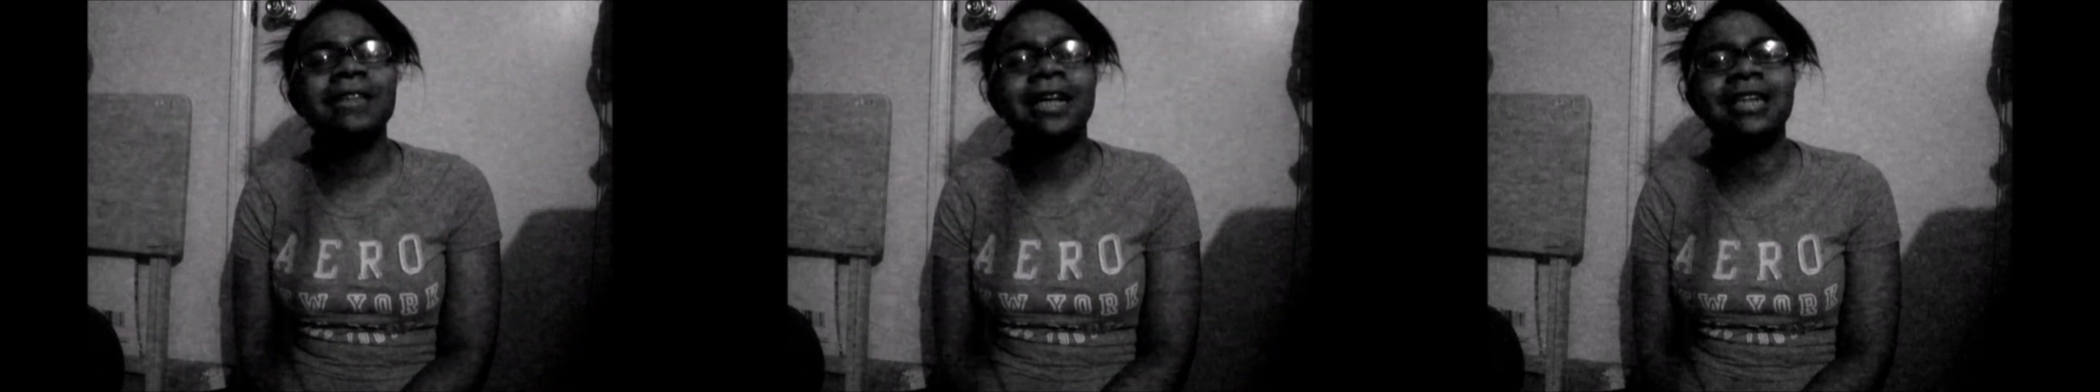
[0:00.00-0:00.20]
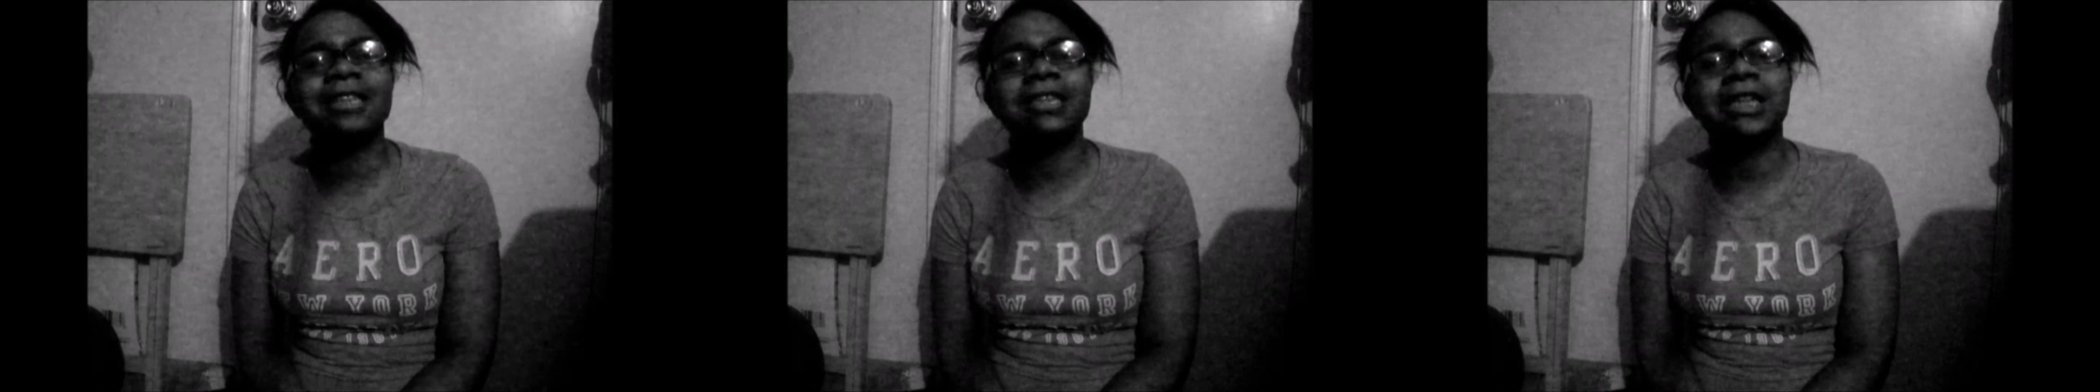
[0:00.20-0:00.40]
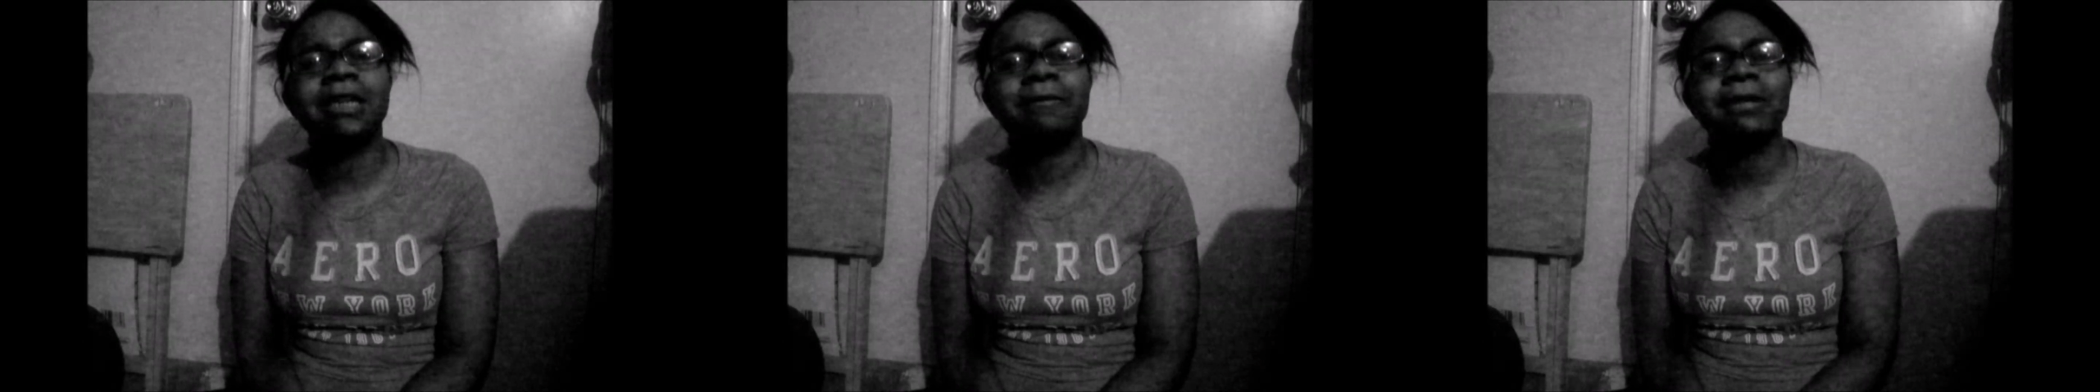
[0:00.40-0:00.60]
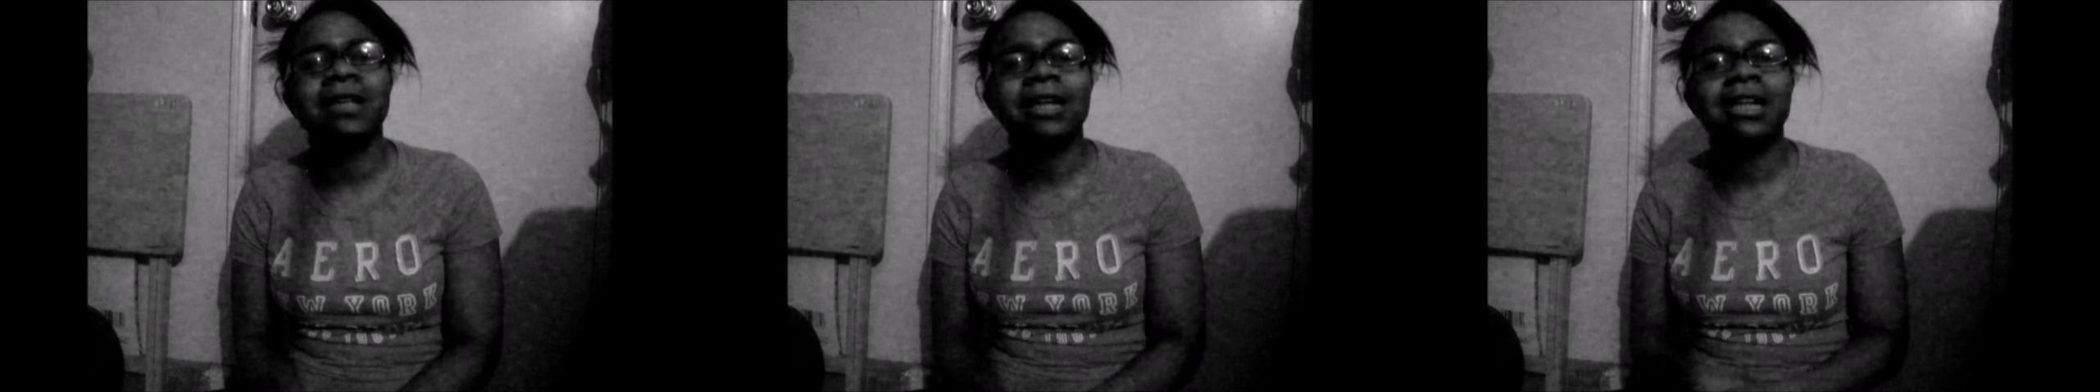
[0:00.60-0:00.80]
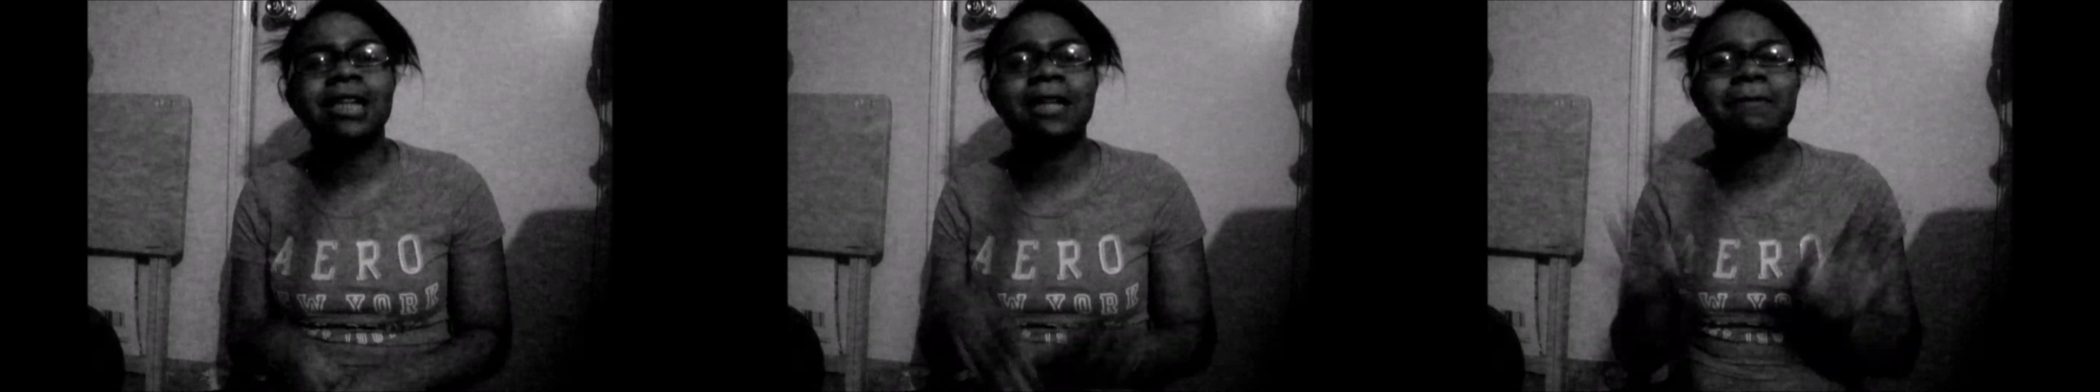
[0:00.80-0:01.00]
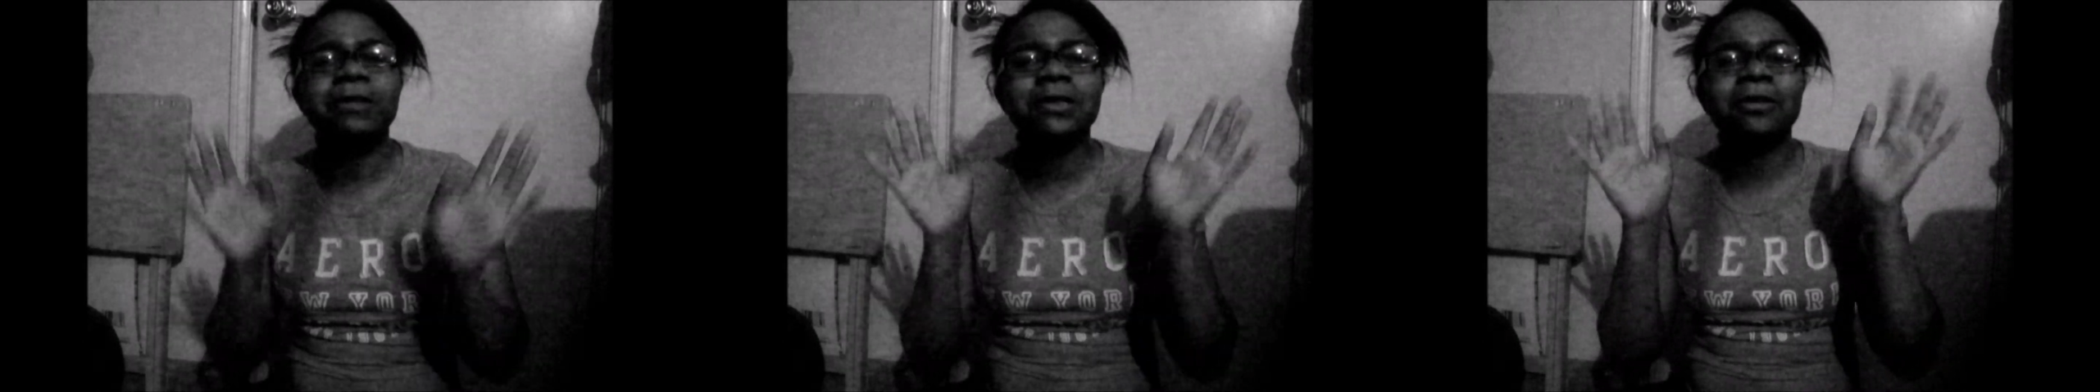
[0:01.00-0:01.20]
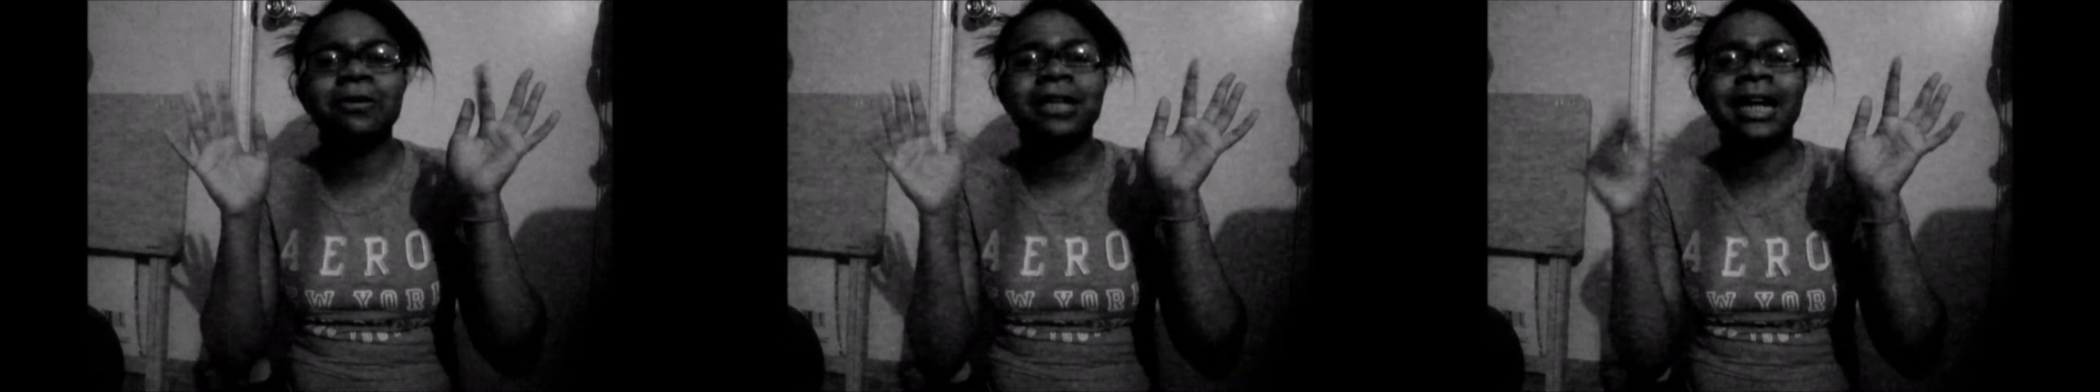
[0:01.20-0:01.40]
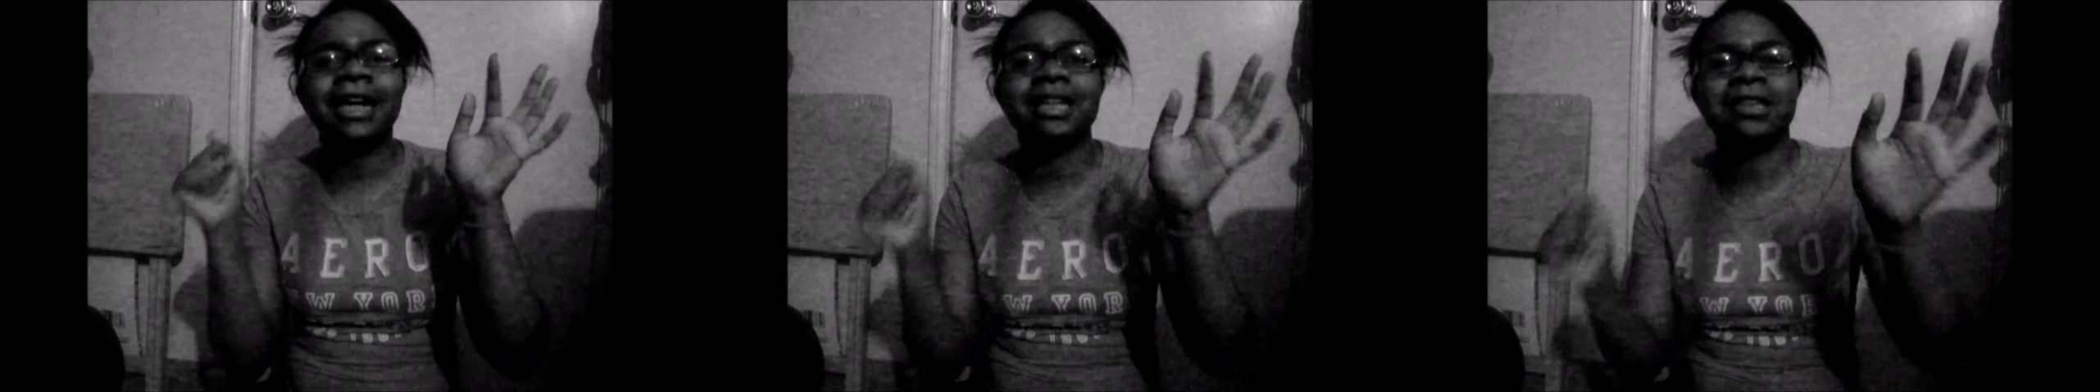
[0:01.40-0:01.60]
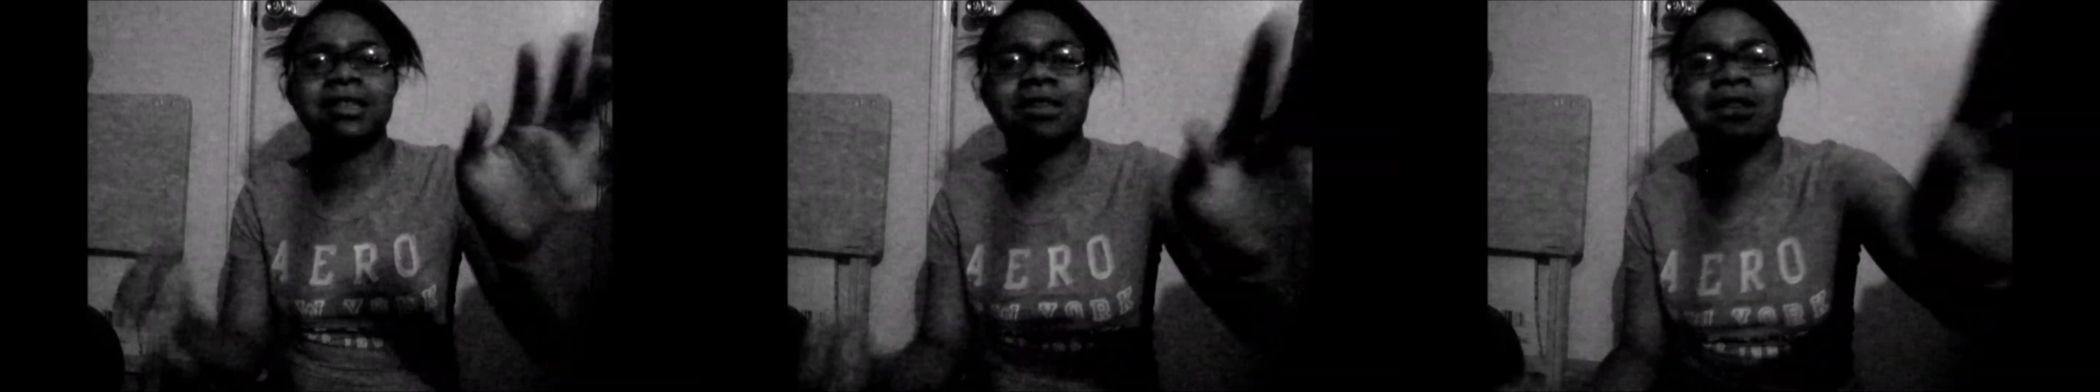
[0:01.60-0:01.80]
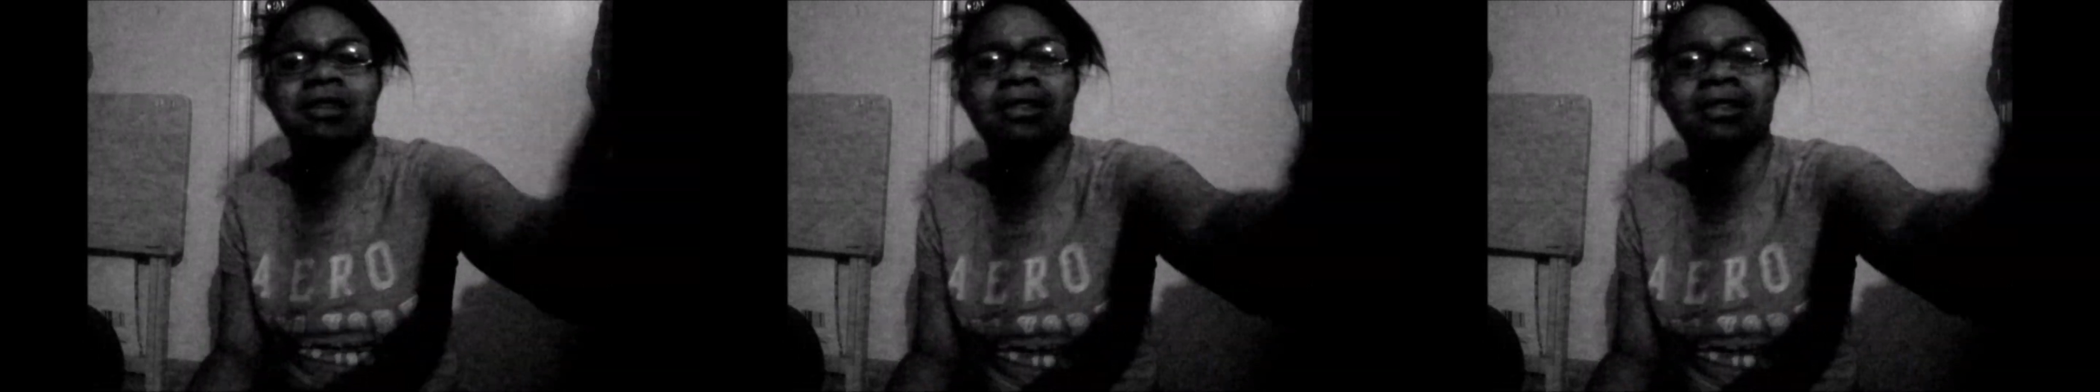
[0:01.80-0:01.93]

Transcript: next time. Love you, Zodiacs.